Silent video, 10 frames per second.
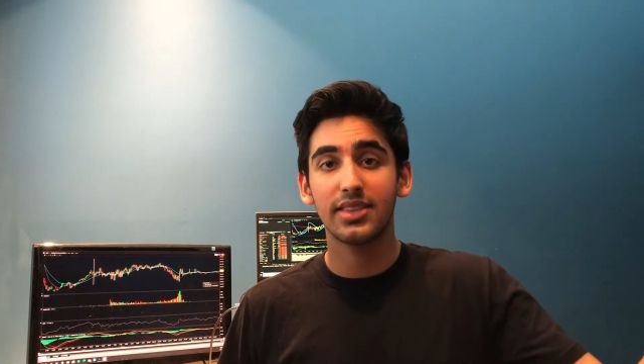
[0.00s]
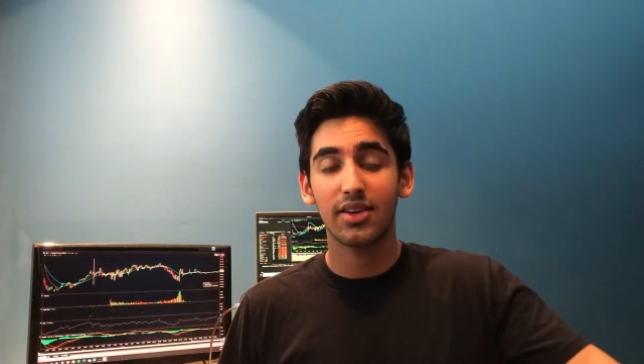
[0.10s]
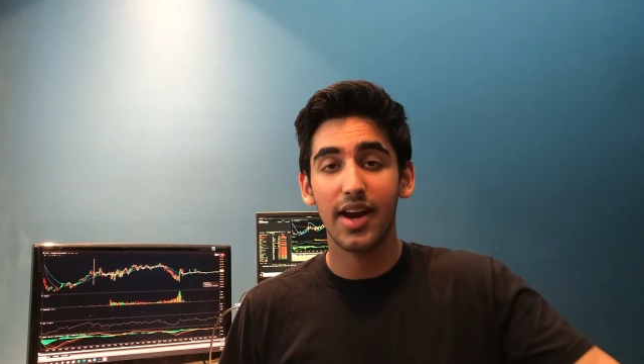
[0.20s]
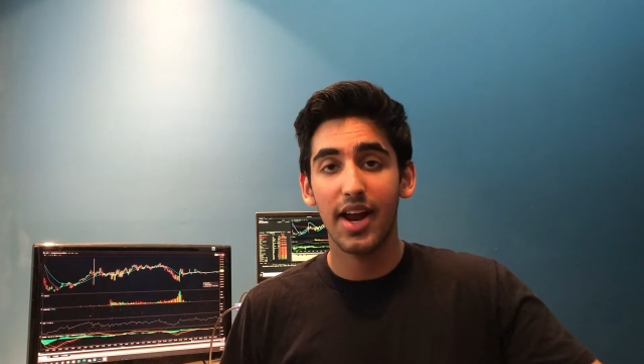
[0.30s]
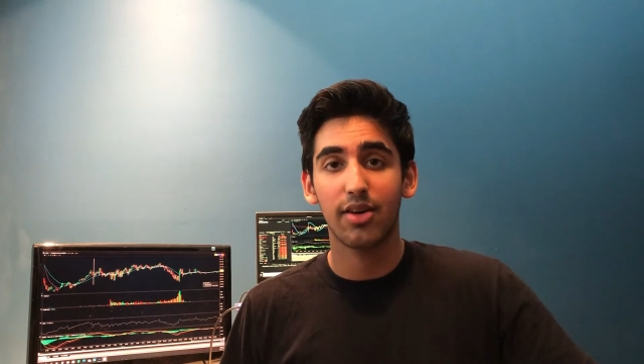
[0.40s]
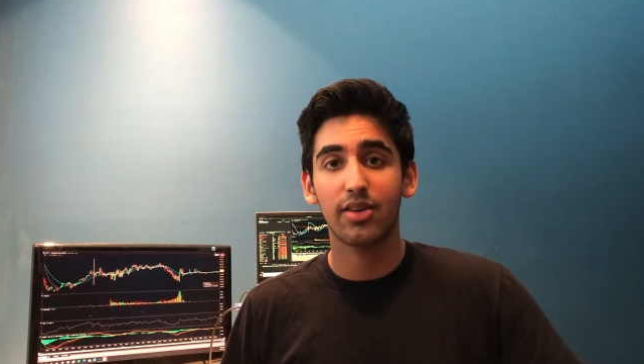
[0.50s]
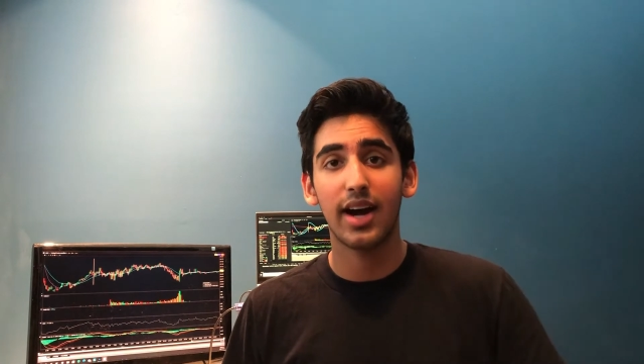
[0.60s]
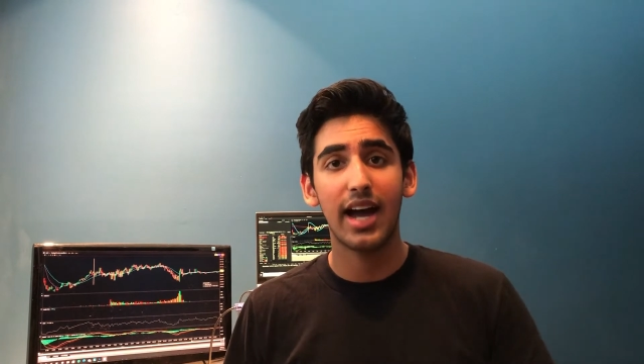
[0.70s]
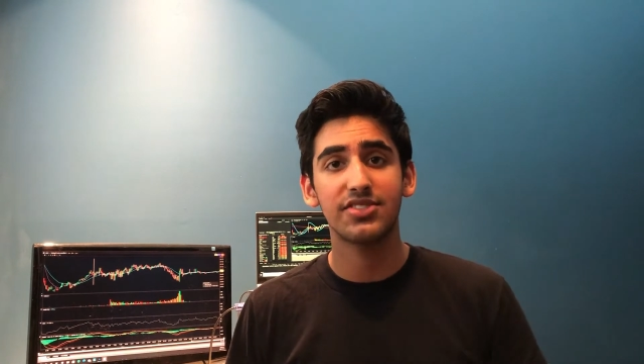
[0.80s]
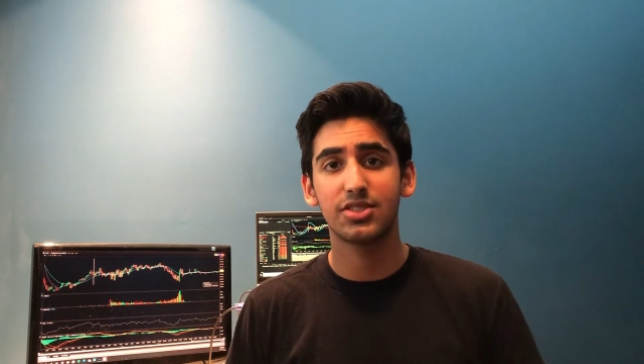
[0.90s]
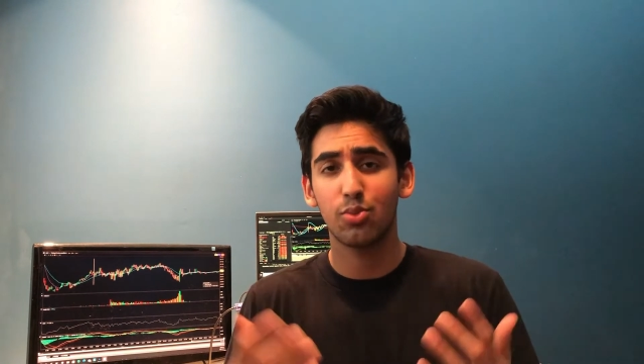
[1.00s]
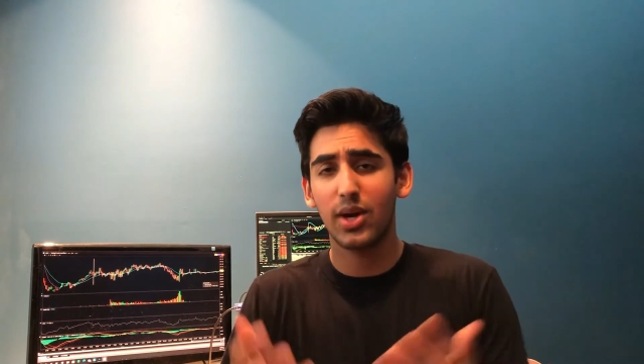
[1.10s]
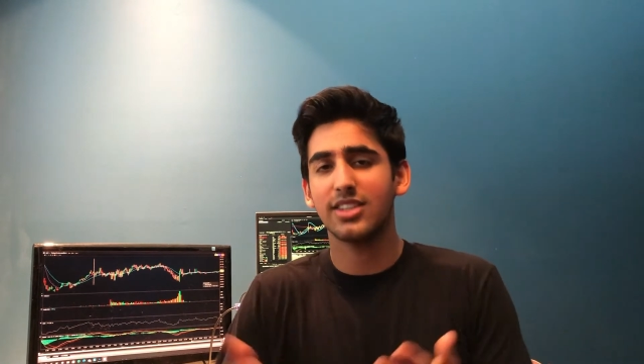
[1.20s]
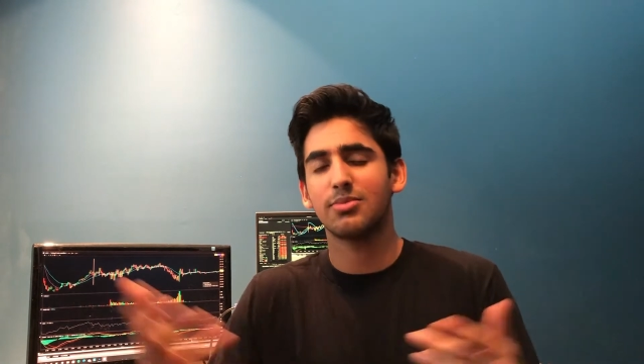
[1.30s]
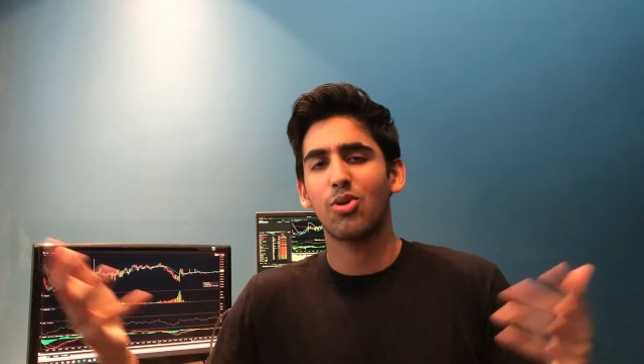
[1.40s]
their aircrafts to
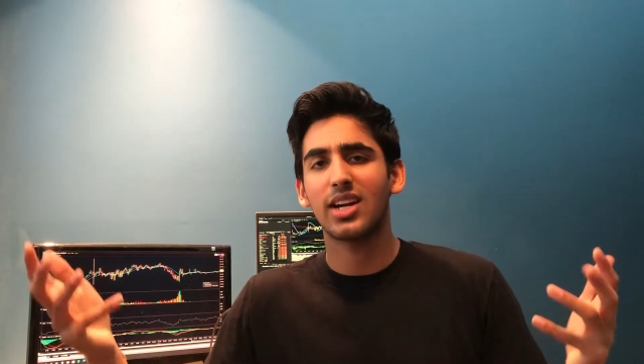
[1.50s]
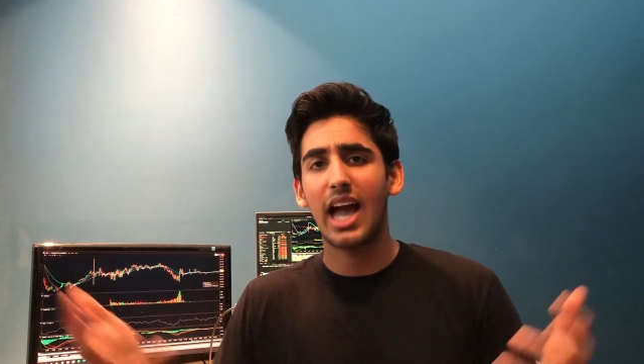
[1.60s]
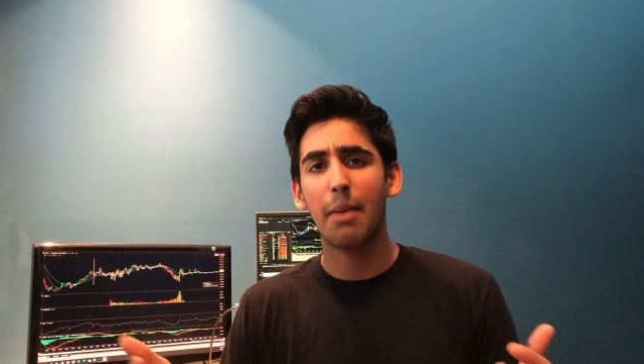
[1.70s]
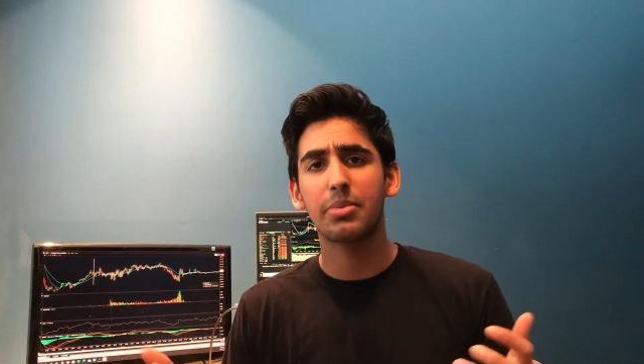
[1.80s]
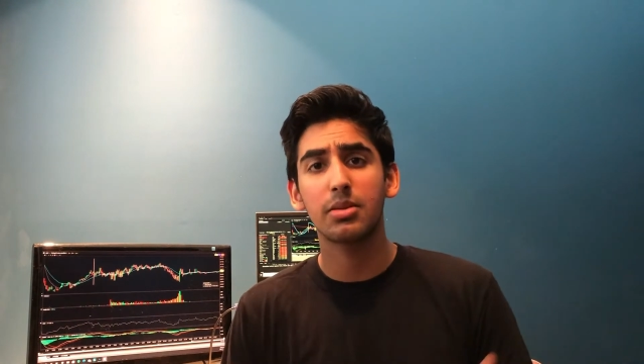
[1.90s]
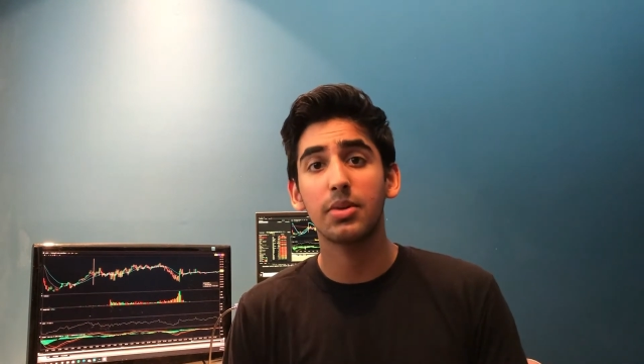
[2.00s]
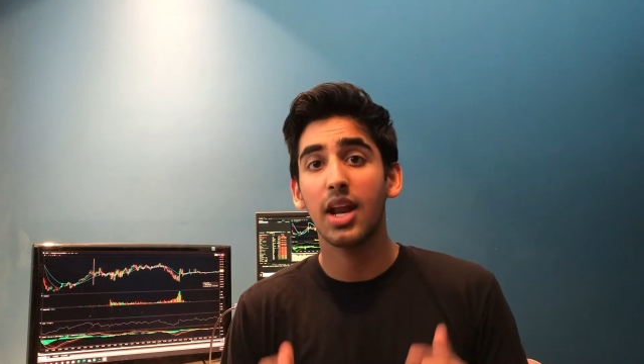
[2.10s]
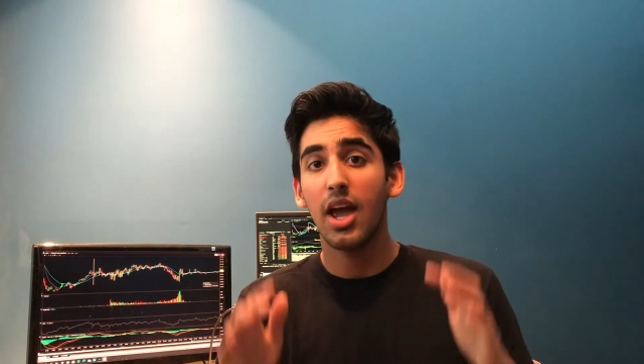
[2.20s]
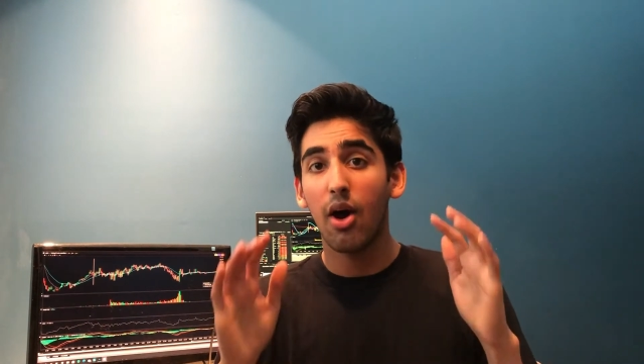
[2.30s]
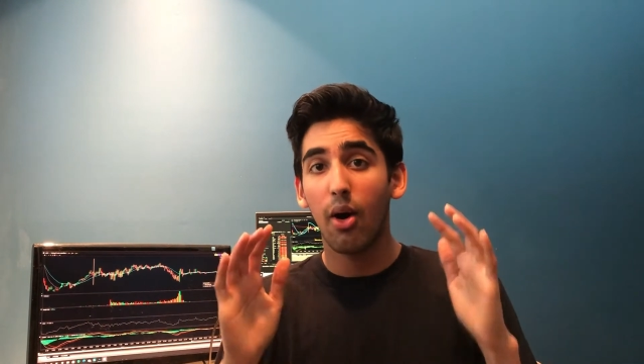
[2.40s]
raise more capital, but